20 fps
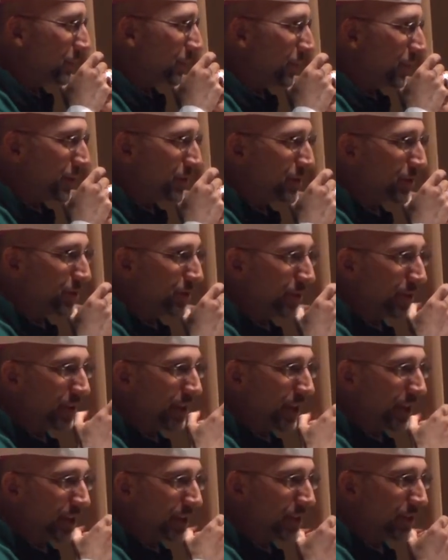priesthood
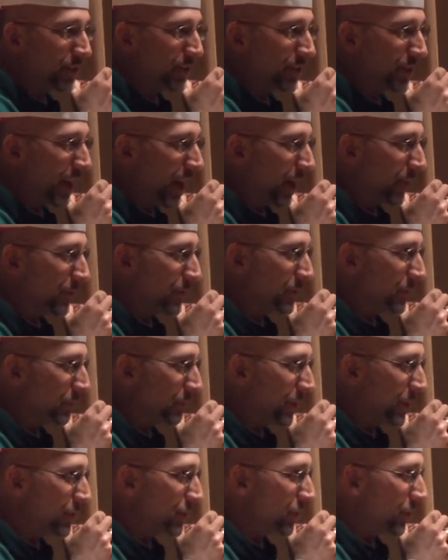and now as a
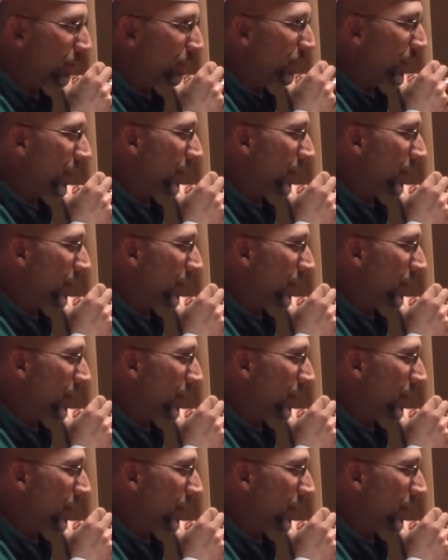bishop.